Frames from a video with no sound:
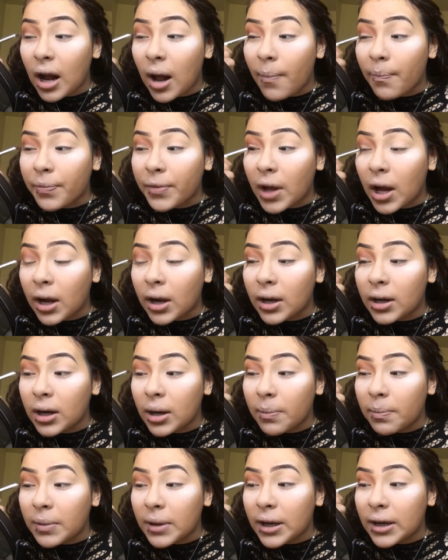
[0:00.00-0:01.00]
I'm not
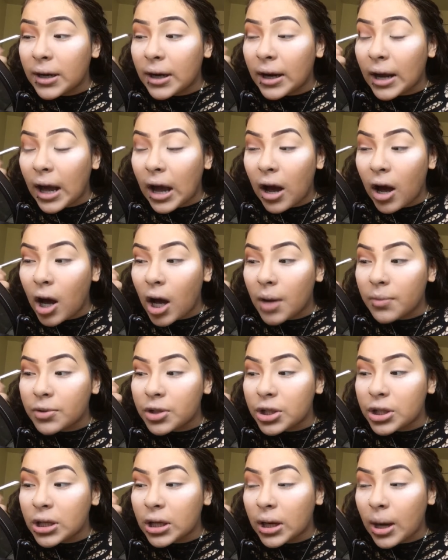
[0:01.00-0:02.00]
gonna blend it out. I'm
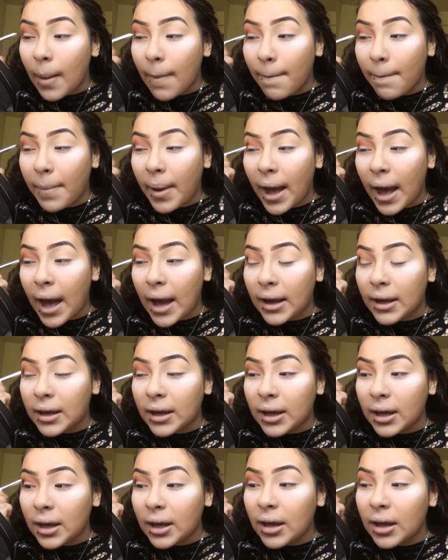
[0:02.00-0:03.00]
just gonna
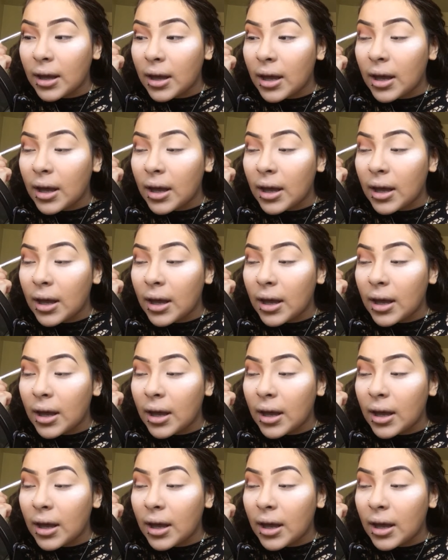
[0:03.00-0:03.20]
pack it